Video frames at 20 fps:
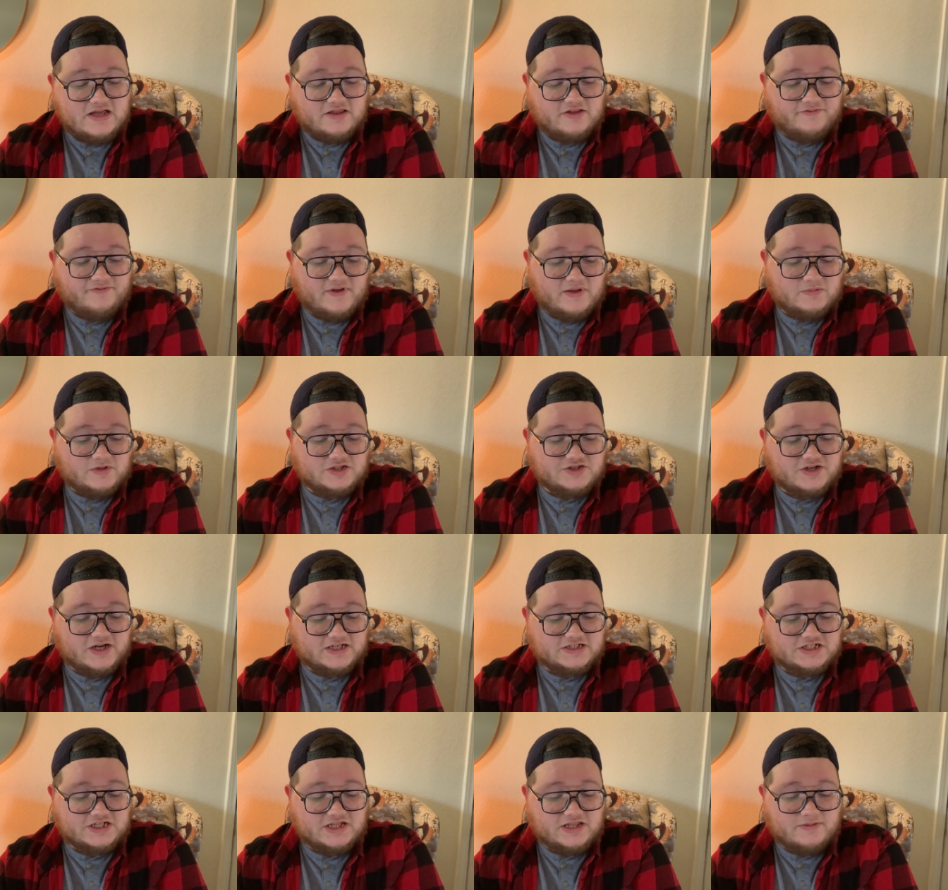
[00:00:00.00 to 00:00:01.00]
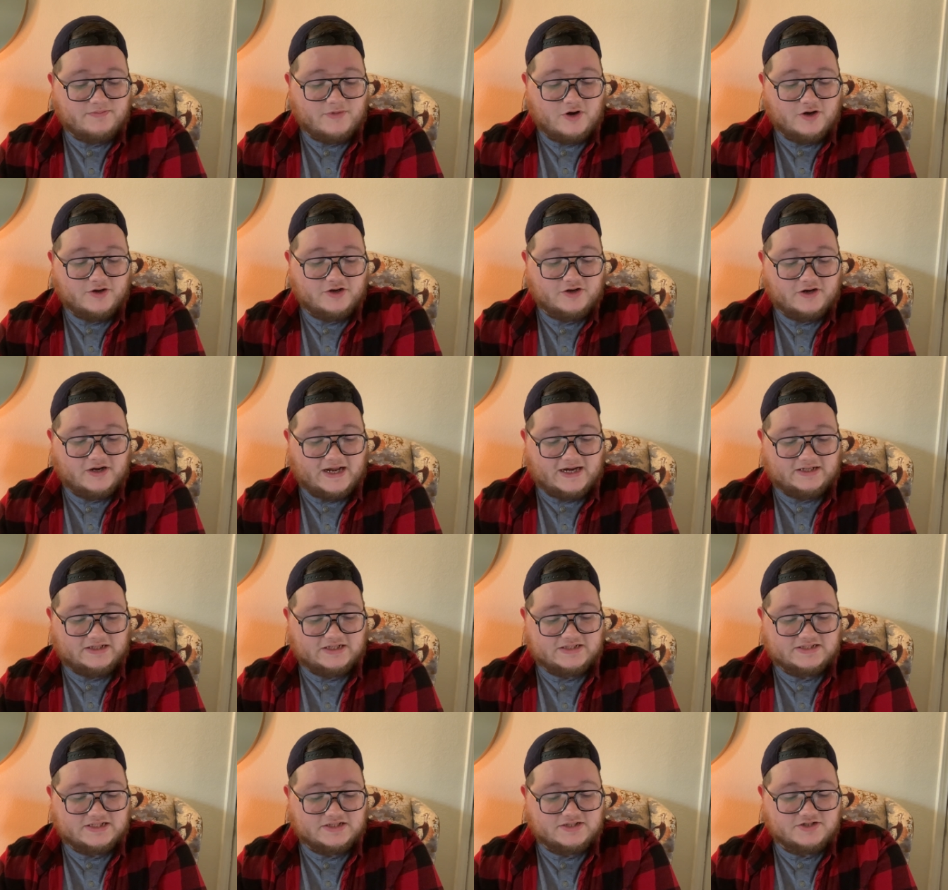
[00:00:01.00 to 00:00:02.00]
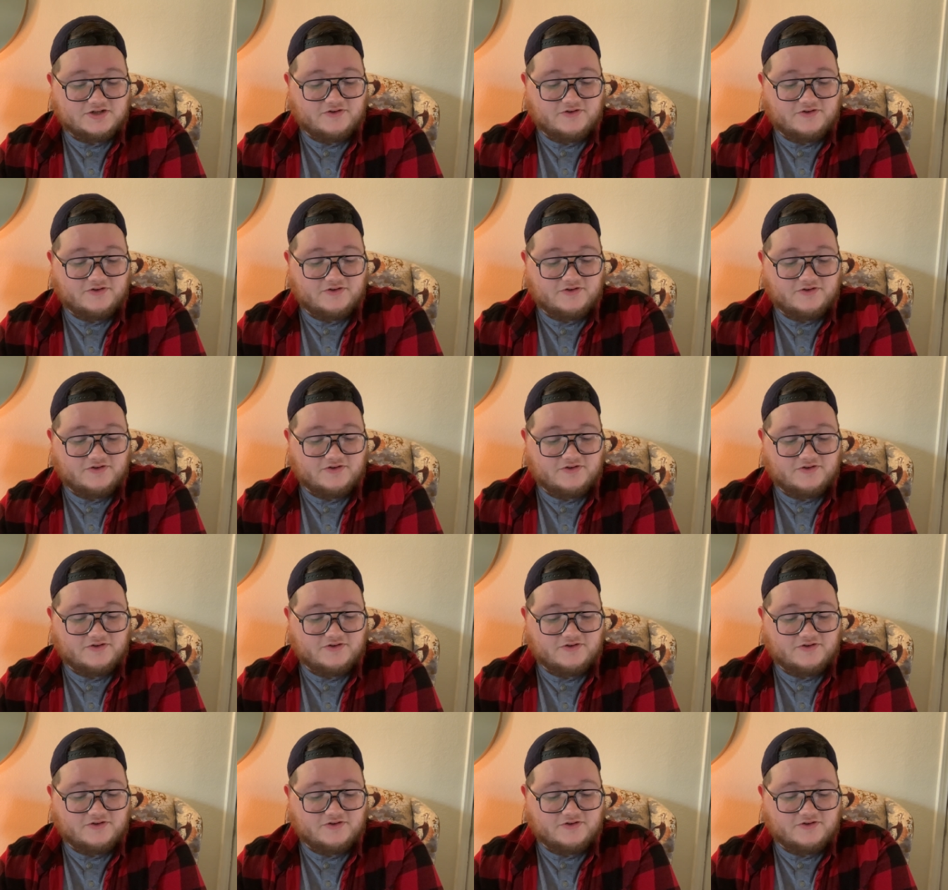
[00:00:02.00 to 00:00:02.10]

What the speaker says: the family tragedy that marred her adolescence,